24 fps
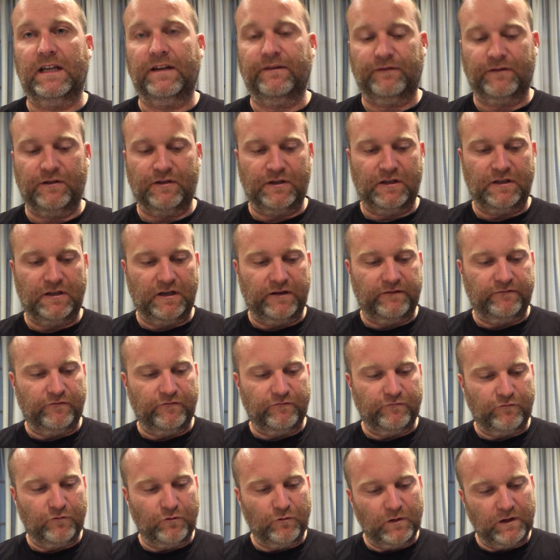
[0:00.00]
lift as a
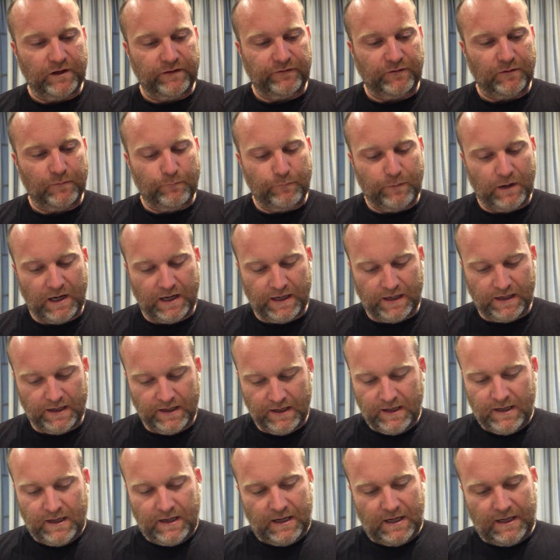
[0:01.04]
general rule, lift and bite.
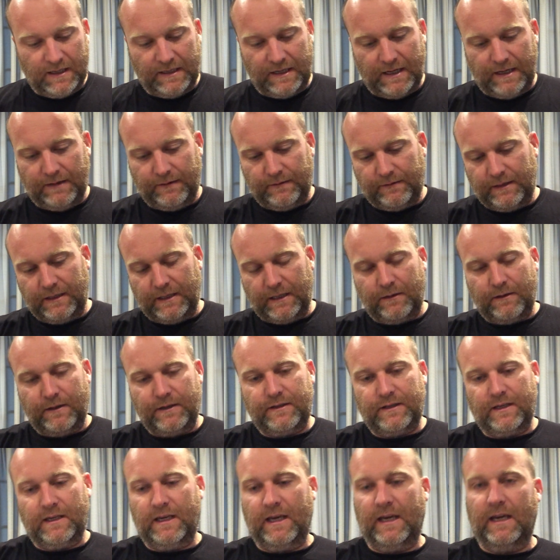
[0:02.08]
And then, you know, you
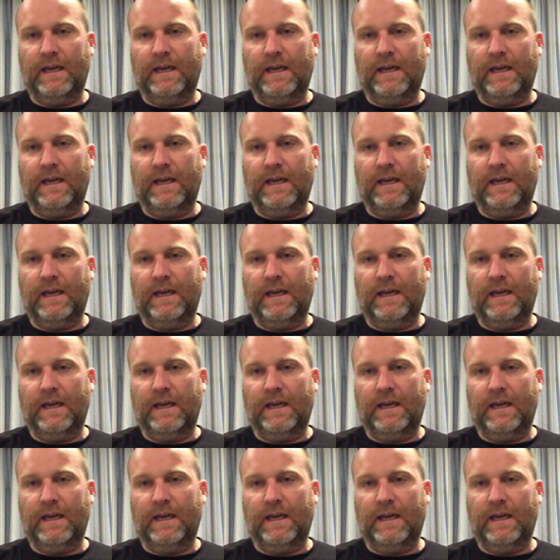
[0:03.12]
see